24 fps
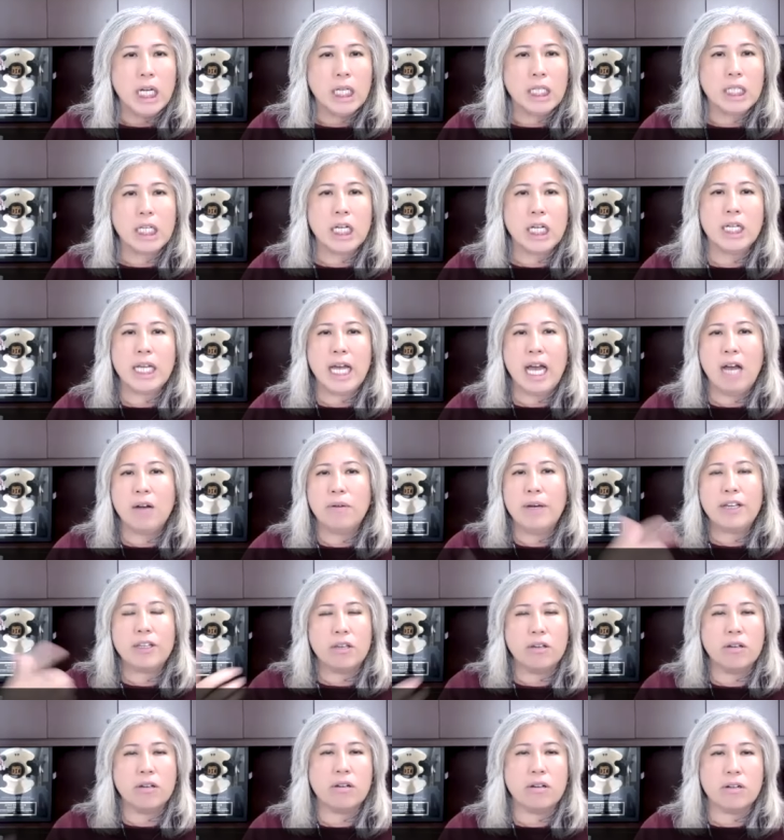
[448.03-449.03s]
so that way
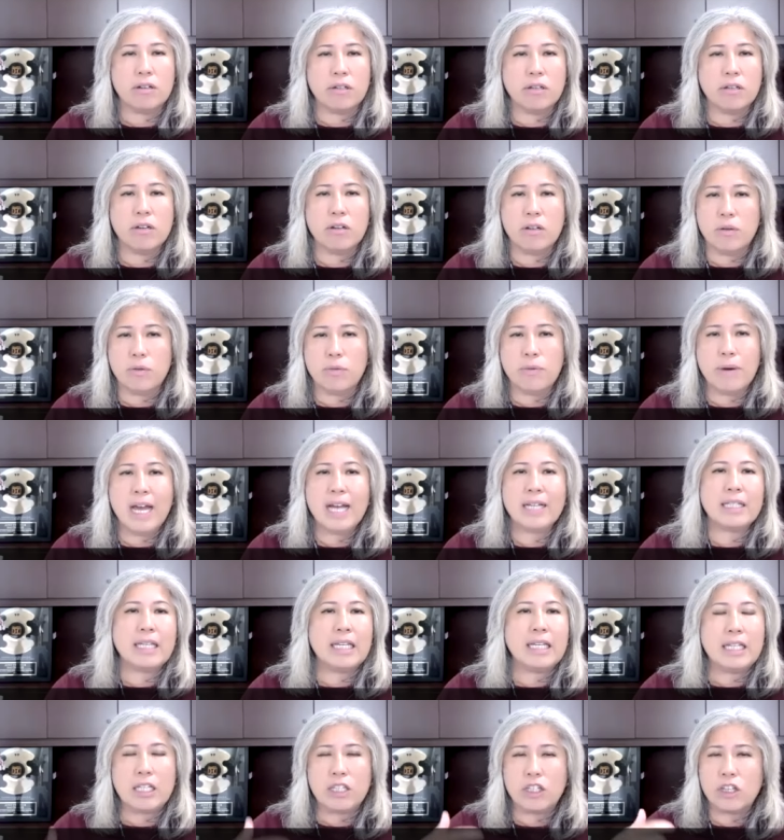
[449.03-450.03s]
you're you're erect
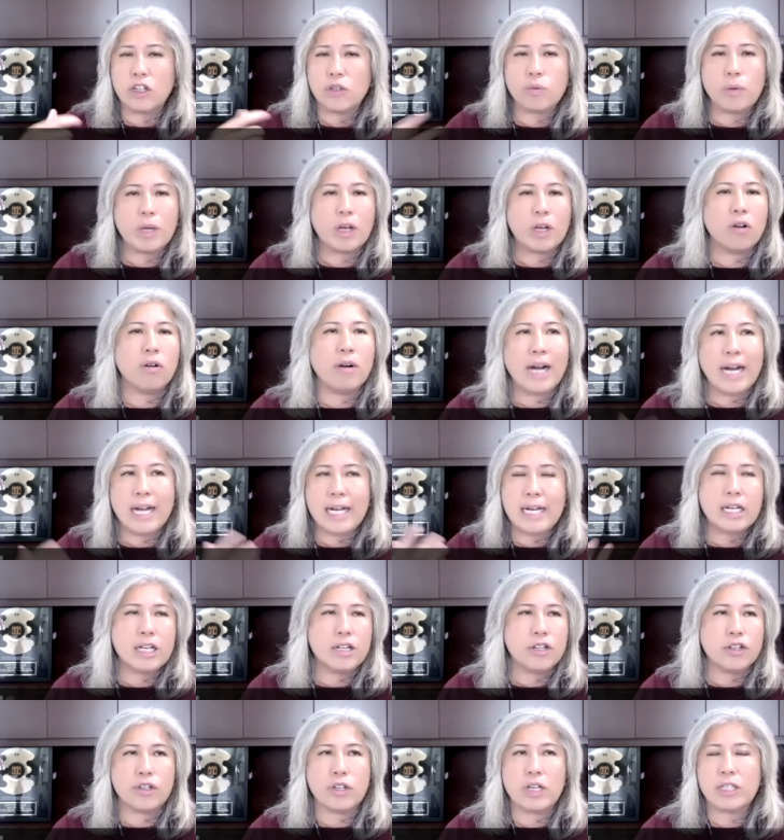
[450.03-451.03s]
and it just
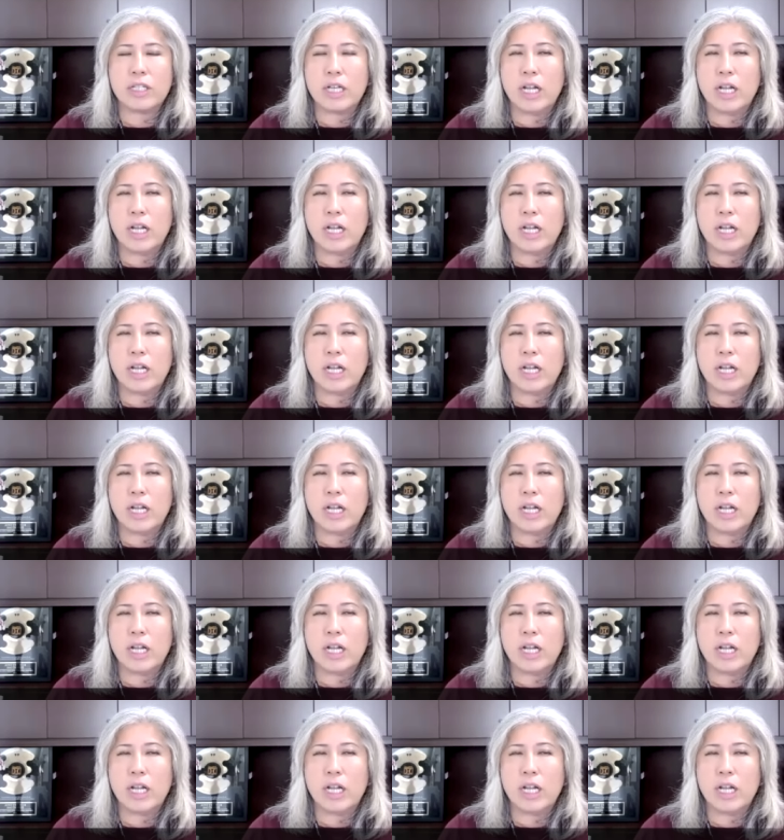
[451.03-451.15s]
requires just